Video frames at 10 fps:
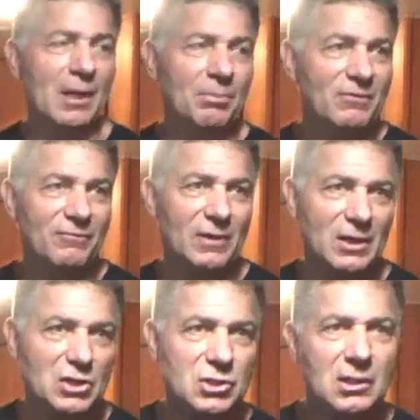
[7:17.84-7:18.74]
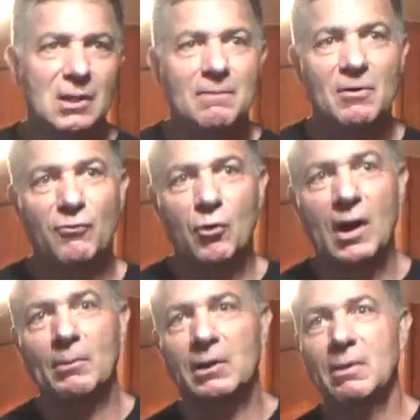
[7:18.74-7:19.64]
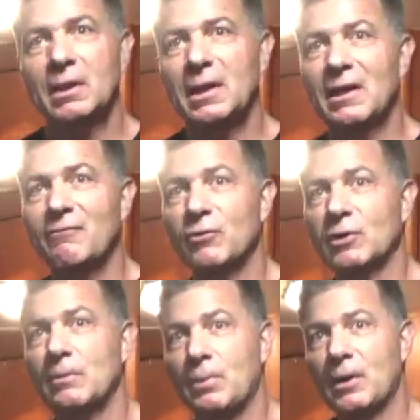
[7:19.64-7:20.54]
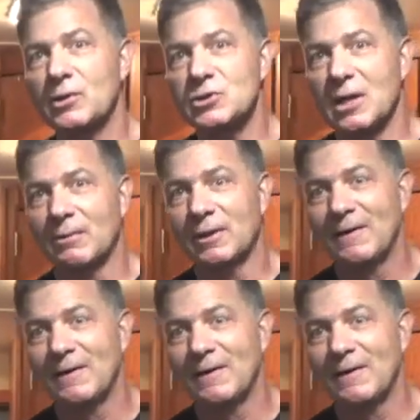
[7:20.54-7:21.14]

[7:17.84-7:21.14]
up and finished before I'm going to be laid up for a good part of the summer.